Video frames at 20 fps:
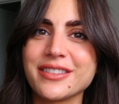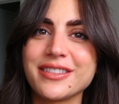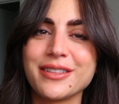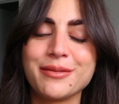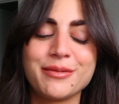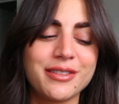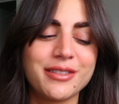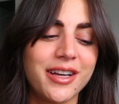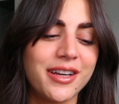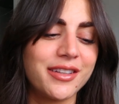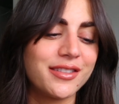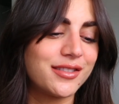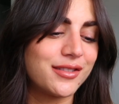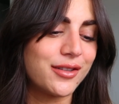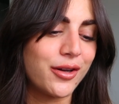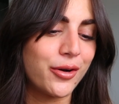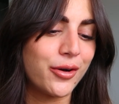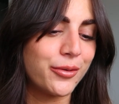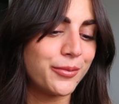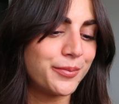same size.
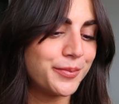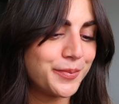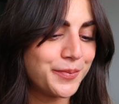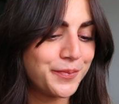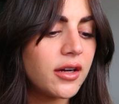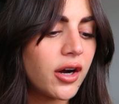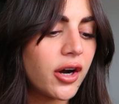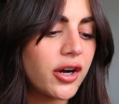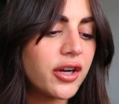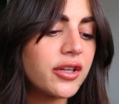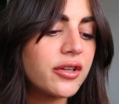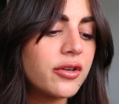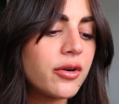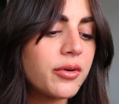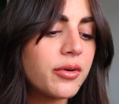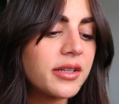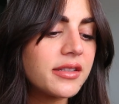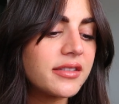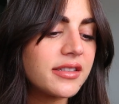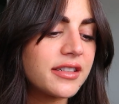So, are you
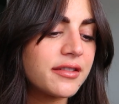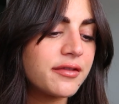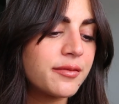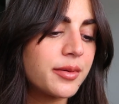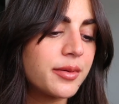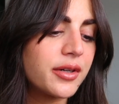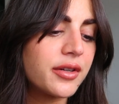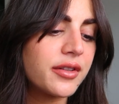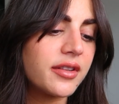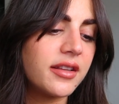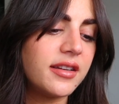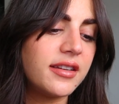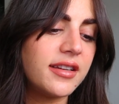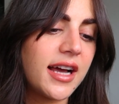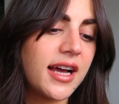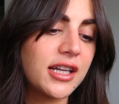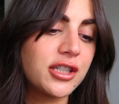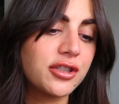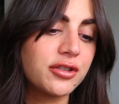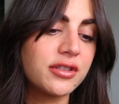going to give birth
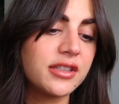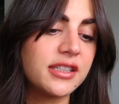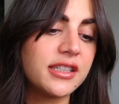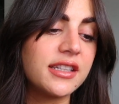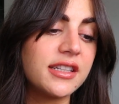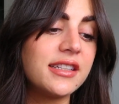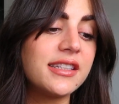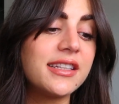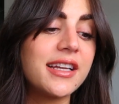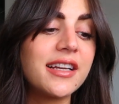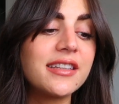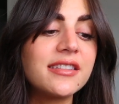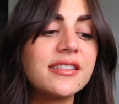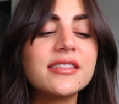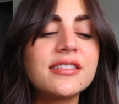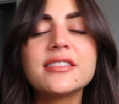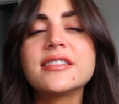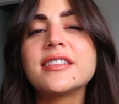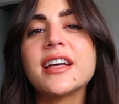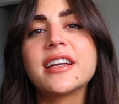naturally?
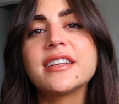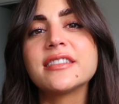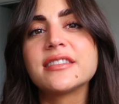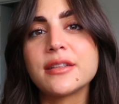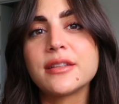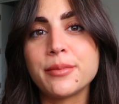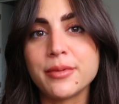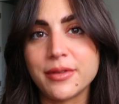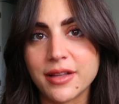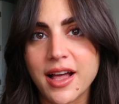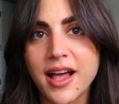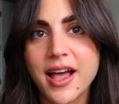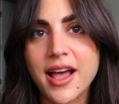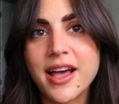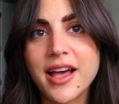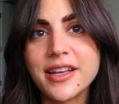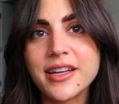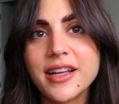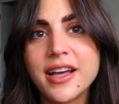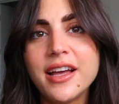Yes, that is the
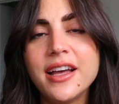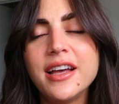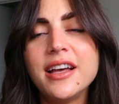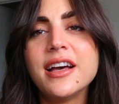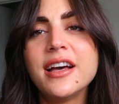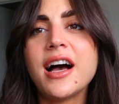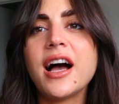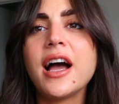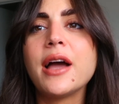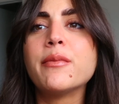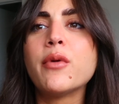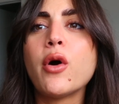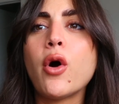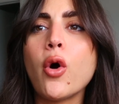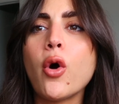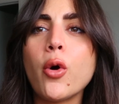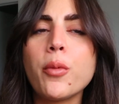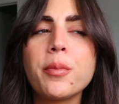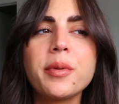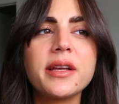plan. I'm
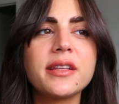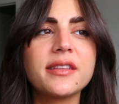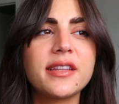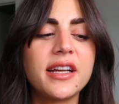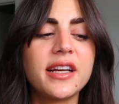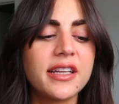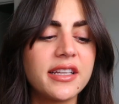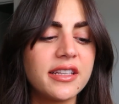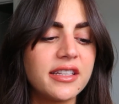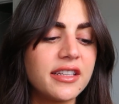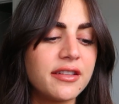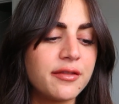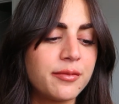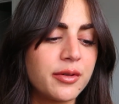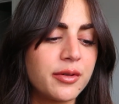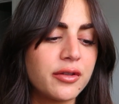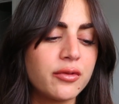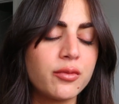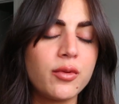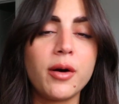hoping that I can give
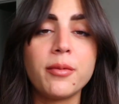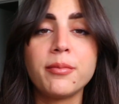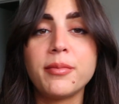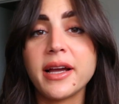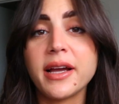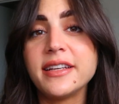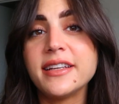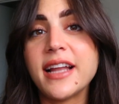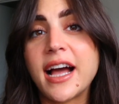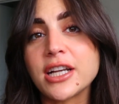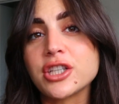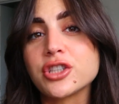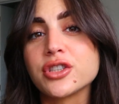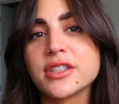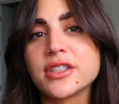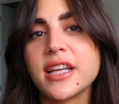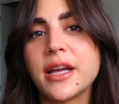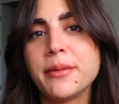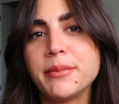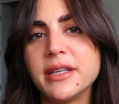birth, well, by
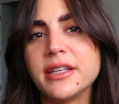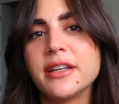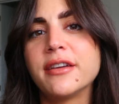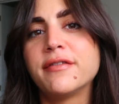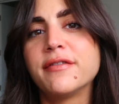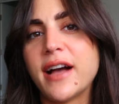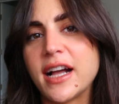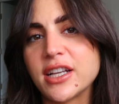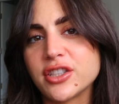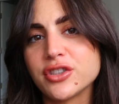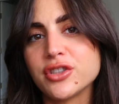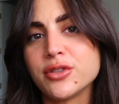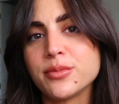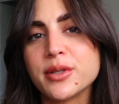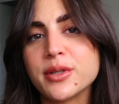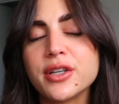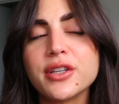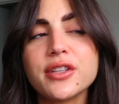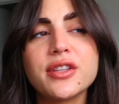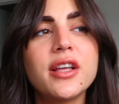naturally I mean a vaginal
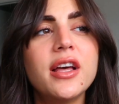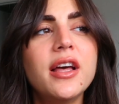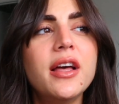birth,